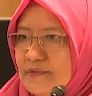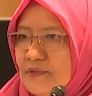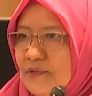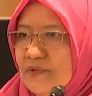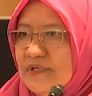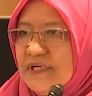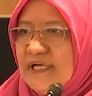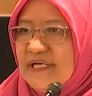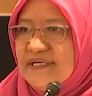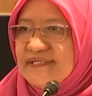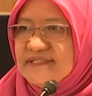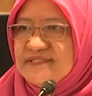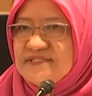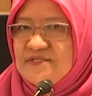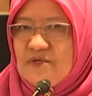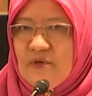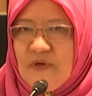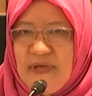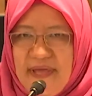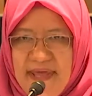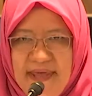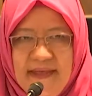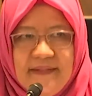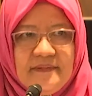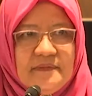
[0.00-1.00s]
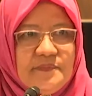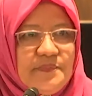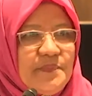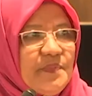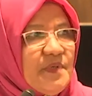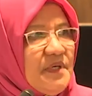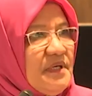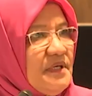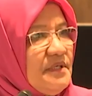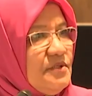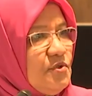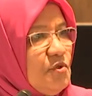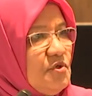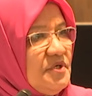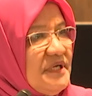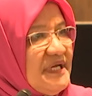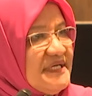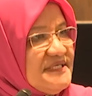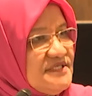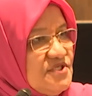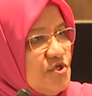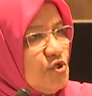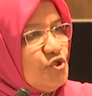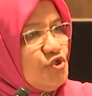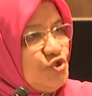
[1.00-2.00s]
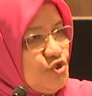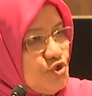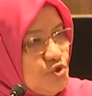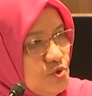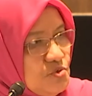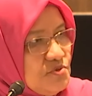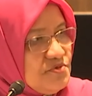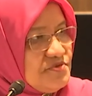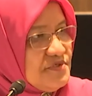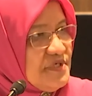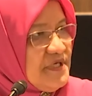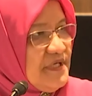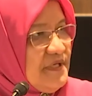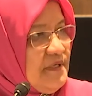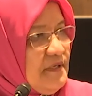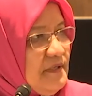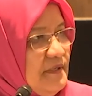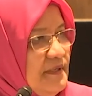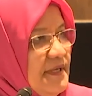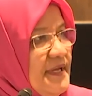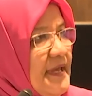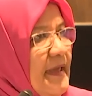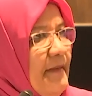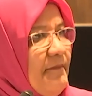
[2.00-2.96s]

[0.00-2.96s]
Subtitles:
don't ask your helper, don't ask your children.